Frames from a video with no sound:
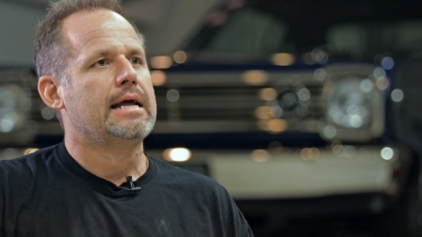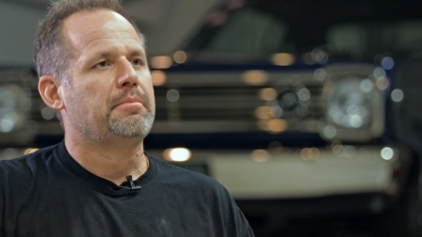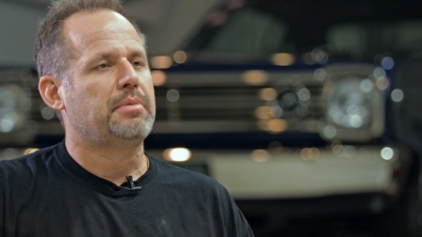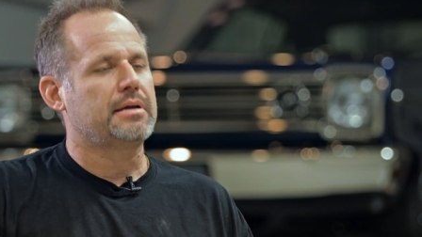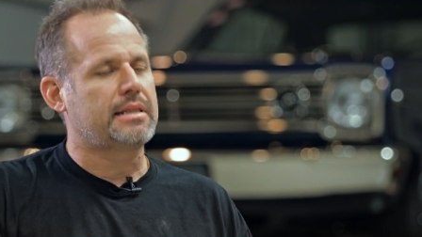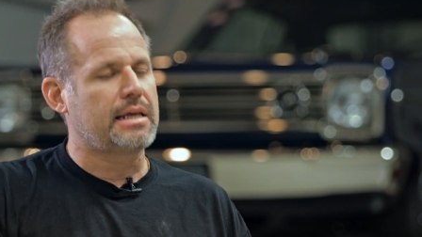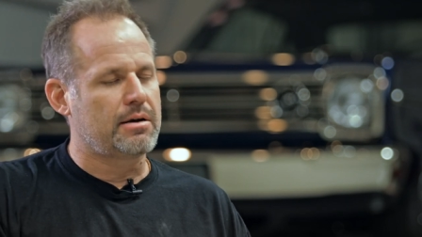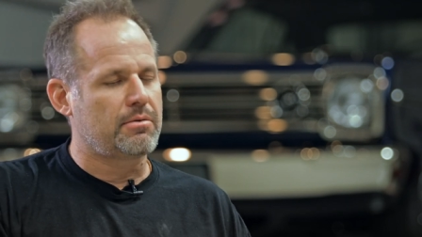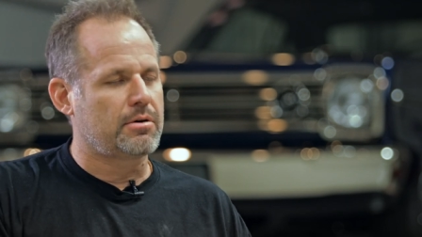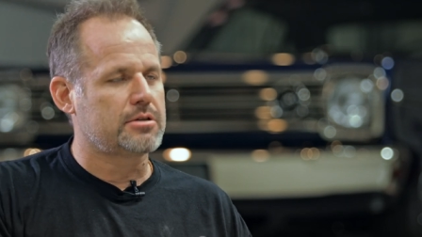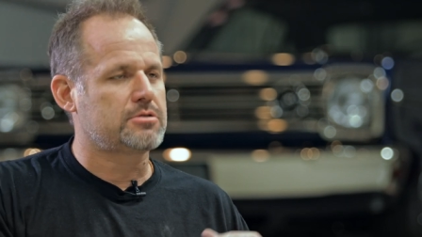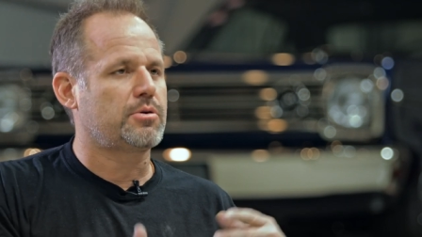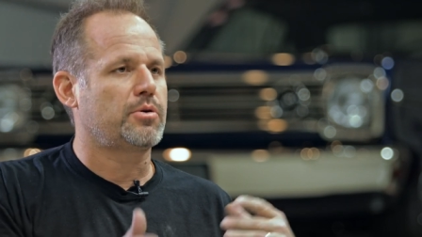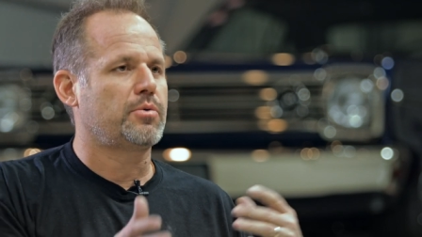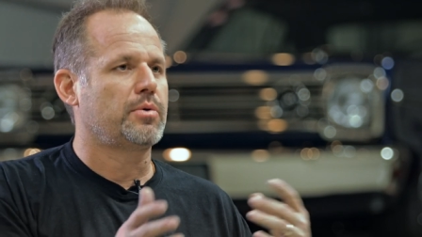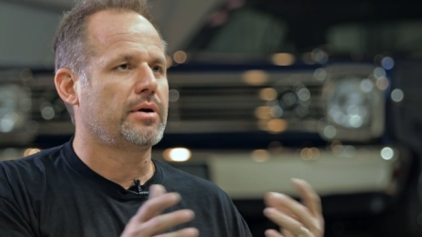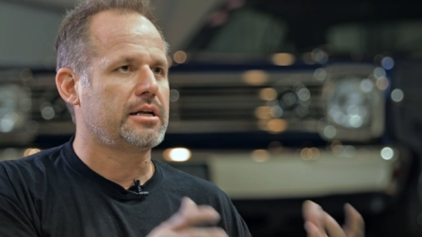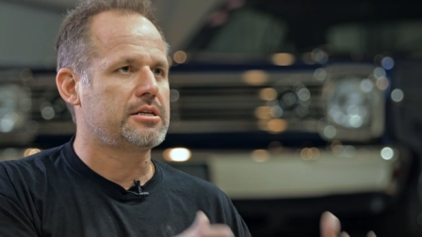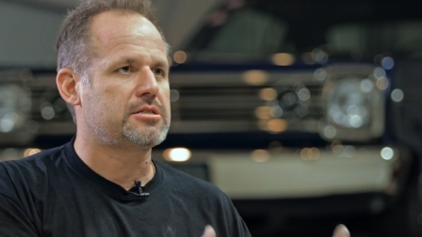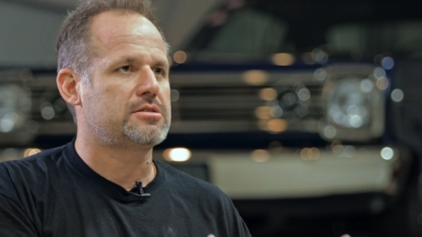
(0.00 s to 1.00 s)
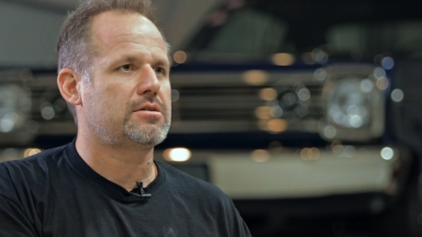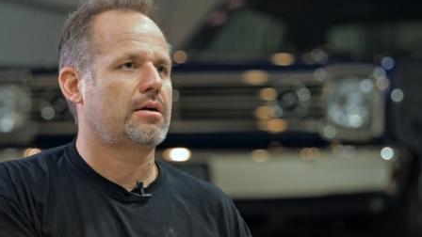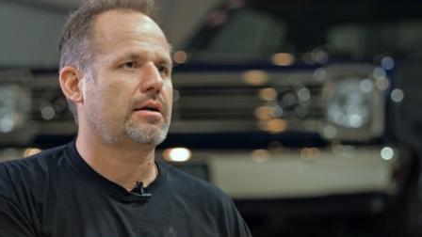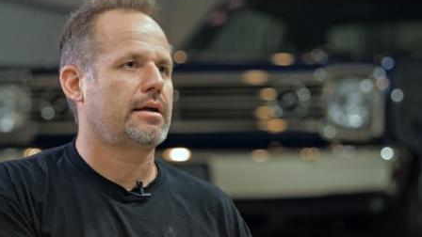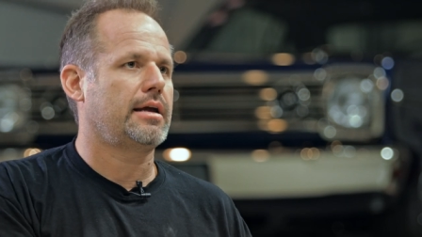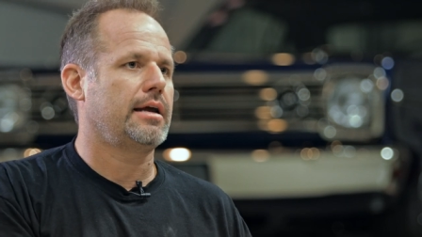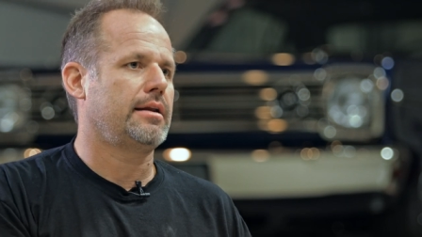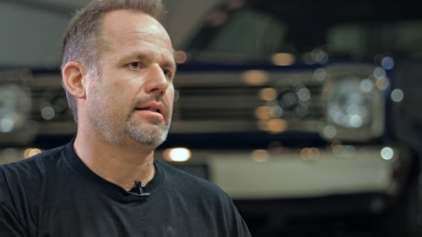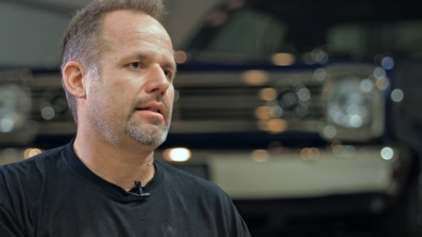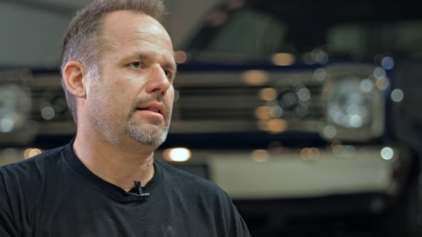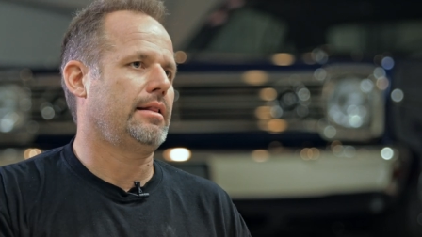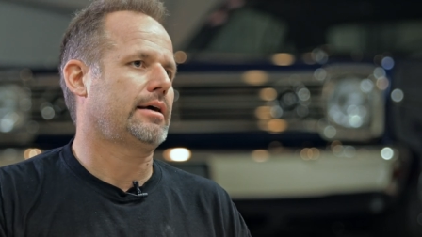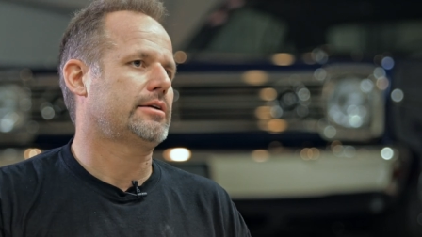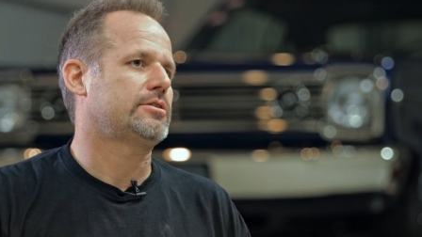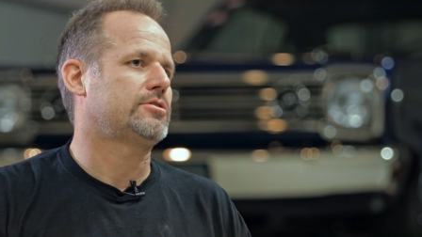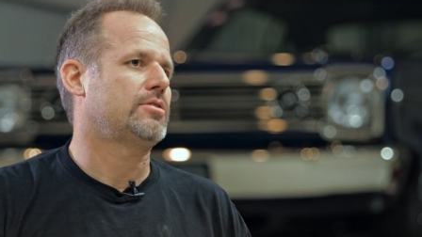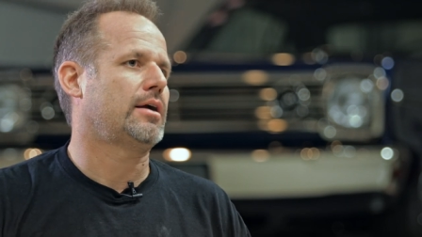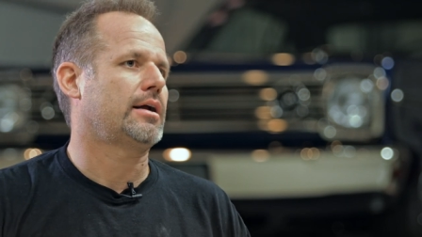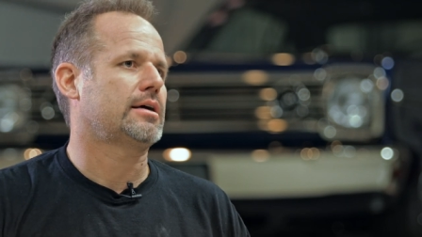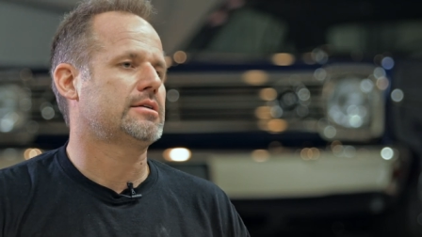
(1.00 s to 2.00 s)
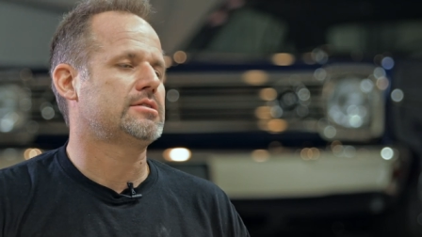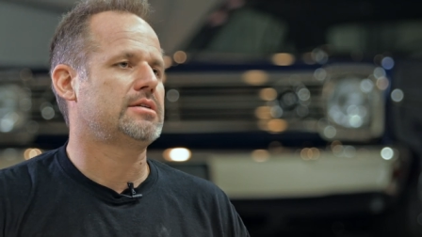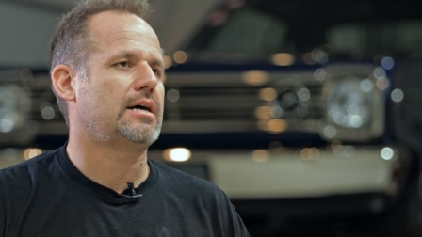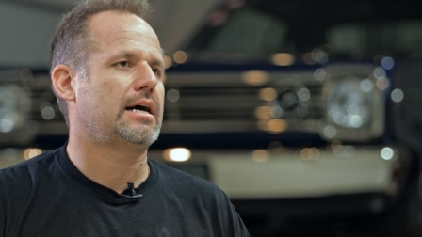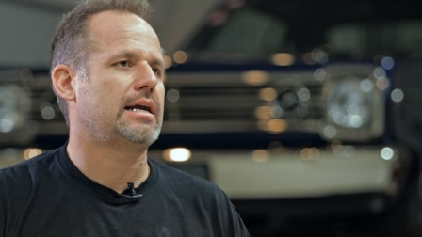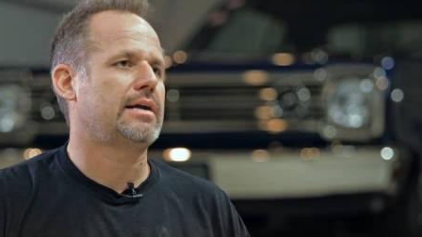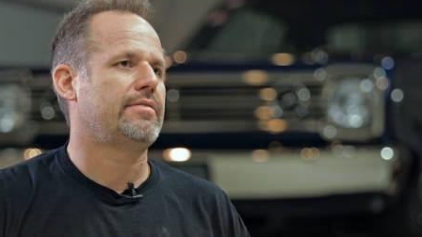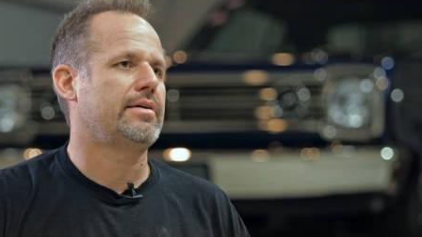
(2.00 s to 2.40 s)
But then once we really started getting the electronic side